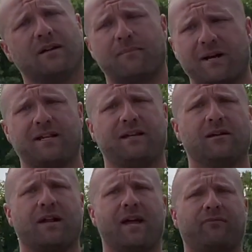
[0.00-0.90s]
About a year
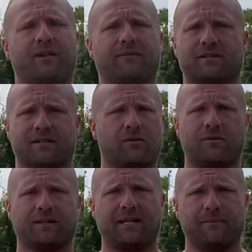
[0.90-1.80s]
and a half left, because I don't
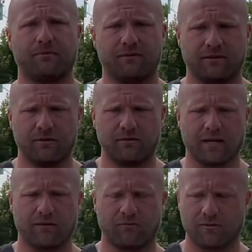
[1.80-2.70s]
want to keep it with no
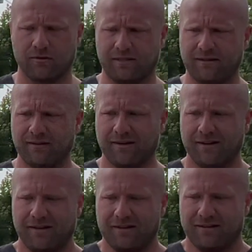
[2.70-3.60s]
kind of warranty.
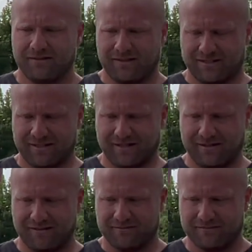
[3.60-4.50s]
And
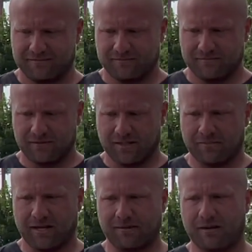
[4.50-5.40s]
I'm
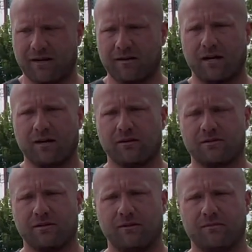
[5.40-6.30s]
like, but I
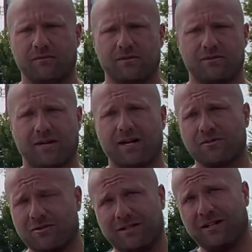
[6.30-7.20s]
also
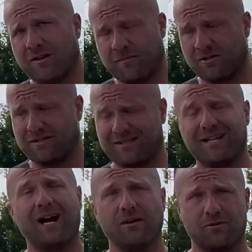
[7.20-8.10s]
didn't know how much these
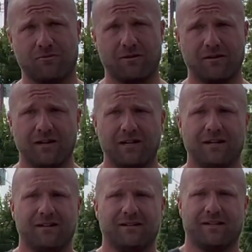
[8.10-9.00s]
tires were.
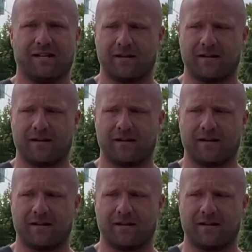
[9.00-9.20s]
And